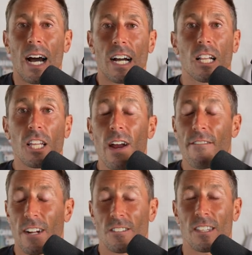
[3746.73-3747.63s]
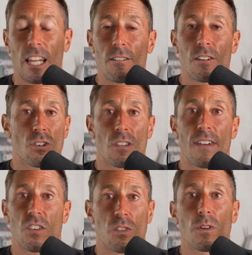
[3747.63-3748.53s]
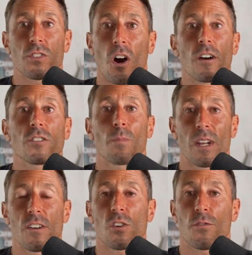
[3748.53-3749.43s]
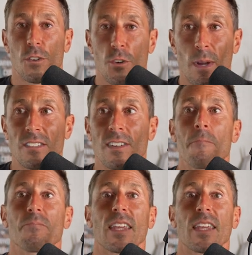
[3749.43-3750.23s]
a clear evidence in the literature that vegetables are so beneficial for humans.